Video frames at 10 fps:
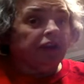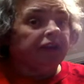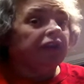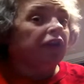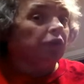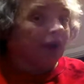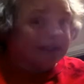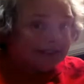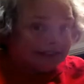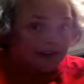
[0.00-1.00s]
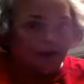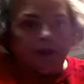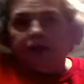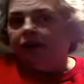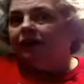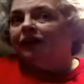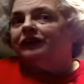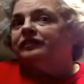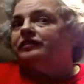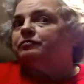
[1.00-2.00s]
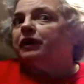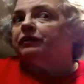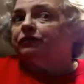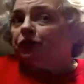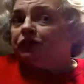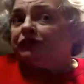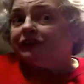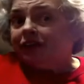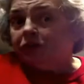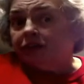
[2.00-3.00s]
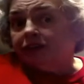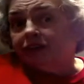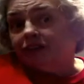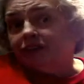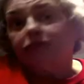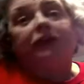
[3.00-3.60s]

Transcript: another idea. This is my first attempt at this,